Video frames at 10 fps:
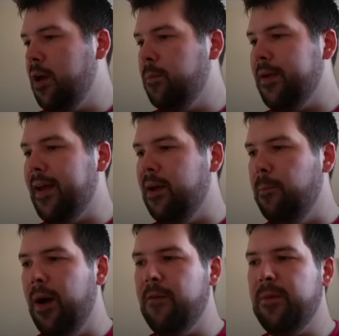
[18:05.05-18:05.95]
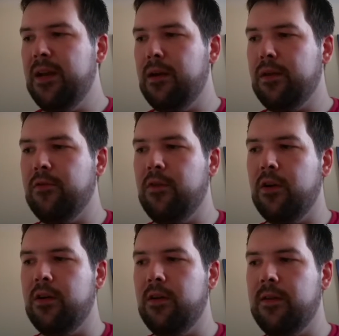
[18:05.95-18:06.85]
But yeah, it might have been nice to have
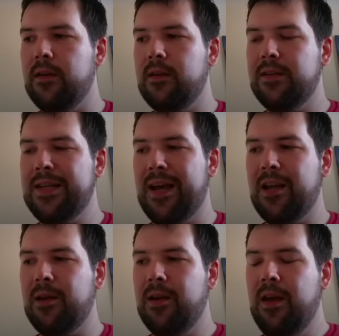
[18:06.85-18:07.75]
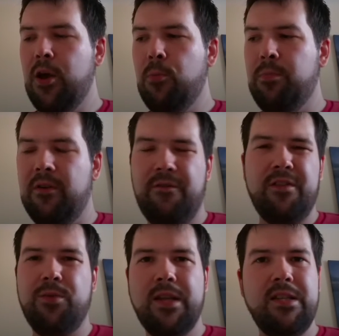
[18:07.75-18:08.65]
gotten another tank, but for
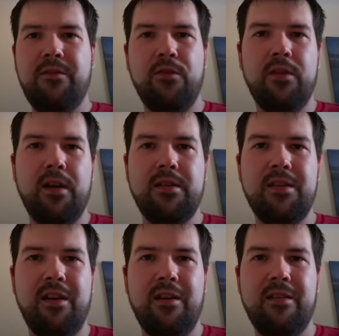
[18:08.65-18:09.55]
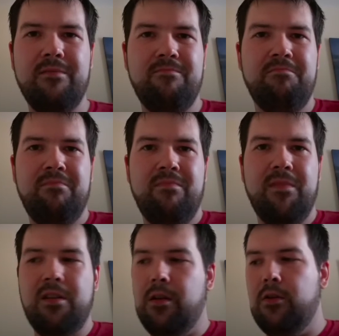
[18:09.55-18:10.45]
$24.99,
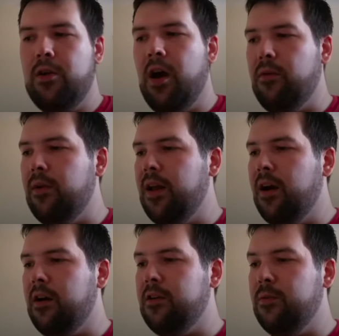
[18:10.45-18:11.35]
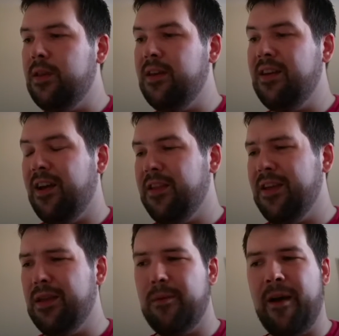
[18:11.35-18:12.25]
you can't really argue with it. I
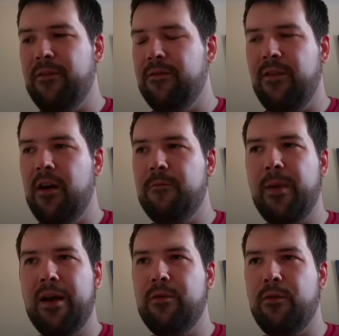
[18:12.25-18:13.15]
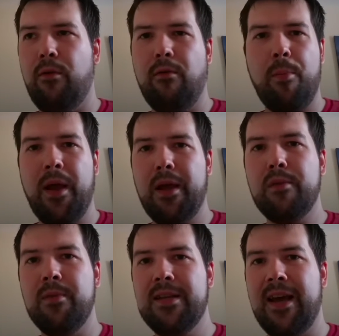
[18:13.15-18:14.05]
think it's about £5 for a
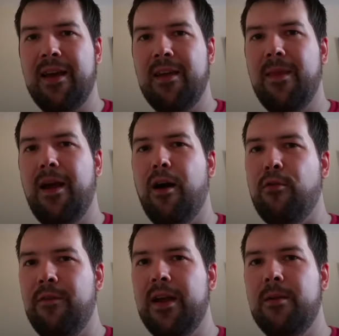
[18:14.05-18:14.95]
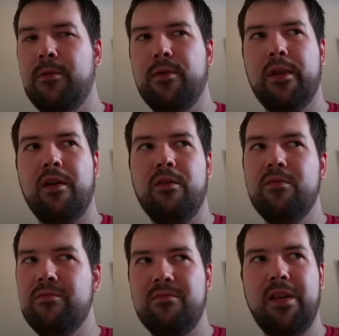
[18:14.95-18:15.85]
replacement tank, and they are available, so
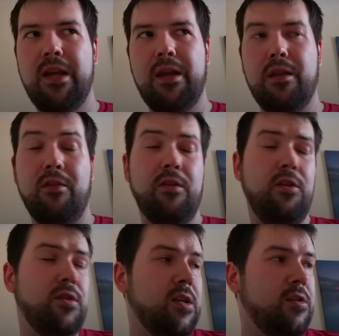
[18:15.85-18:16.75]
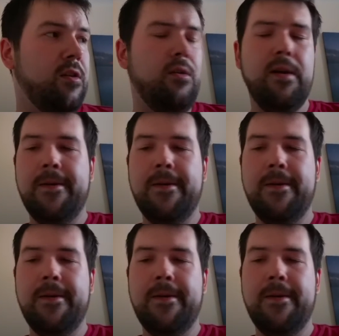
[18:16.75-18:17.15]
it's not a huge issue.